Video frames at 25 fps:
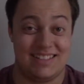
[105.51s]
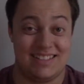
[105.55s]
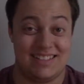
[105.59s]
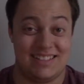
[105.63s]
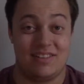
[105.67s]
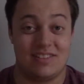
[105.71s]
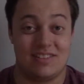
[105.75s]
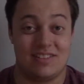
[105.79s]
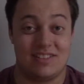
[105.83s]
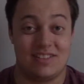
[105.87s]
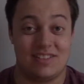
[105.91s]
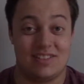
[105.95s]

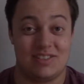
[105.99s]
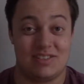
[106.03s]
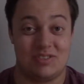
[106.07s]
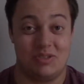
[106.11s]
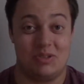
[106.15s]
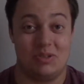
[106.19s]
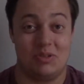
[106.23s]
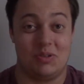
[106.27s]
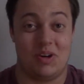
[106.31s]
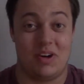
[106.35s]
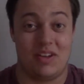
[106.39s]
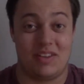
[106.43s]
There's these
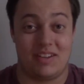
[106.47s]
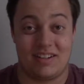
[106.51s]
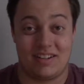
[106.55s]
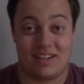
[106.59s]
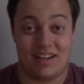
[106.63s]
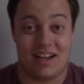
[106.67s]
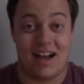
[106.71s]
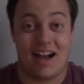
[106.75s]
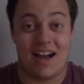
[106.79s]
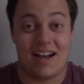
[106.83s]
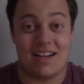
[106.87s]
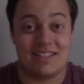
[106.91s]
2 other
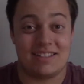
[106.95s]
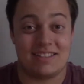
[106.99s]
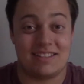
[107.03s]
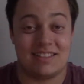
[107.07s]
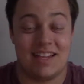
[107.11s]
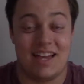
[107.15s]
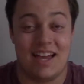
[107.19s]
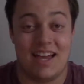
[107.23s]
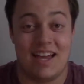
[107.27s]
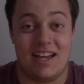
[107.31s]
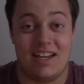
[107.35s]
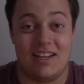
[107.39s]
guys,
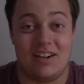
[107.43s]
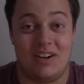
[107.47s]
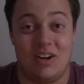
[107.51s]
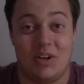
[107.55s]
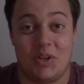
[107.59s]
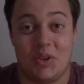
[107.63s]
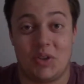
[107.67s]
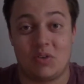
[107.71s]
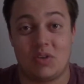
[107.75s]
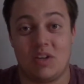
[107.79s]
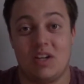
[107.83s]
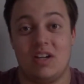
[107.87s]
and
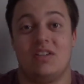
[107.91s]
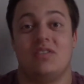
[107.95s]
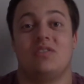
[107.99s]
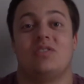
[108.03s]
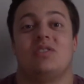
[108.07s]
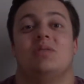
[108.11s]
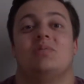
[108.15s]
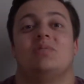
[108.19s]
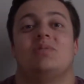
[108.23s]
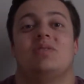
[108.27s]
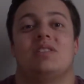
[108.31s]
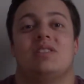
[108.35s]
all 3 of
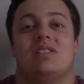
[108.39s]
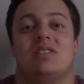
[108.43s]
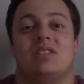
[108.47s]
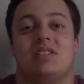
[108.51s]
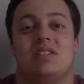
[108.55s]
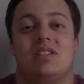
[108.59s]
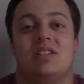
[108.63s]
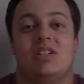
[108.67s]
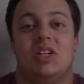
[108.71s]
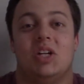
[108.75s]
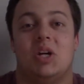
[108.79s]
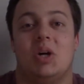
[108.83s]
them
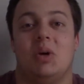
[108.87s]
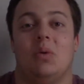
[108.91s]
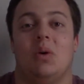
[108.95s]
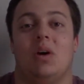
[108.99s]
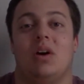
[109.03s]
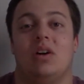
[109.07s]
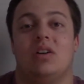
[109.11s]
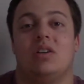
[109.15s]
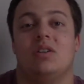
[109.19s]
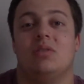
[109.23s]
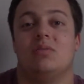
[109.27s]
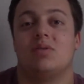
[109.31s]
just, you know,
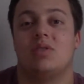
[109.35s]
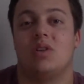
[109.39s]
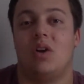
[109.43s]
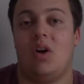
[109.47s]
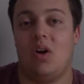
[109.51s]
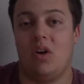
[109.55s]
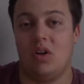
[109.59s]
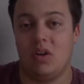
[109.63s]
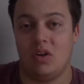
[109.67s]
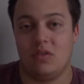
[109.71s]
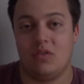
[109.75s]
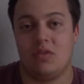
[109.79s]
welcomes
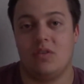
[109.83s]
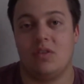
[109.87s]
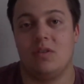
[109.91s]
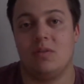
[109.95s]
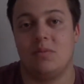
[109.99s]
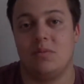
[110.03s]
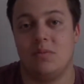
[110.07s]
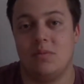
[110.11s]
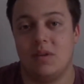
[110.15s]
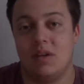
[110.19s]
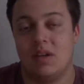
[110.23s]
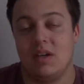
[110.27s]
all of
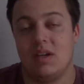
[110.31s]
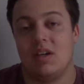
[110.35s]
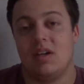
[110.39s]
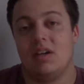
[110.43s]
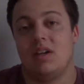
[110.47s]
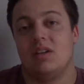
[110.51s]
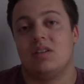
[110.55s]
them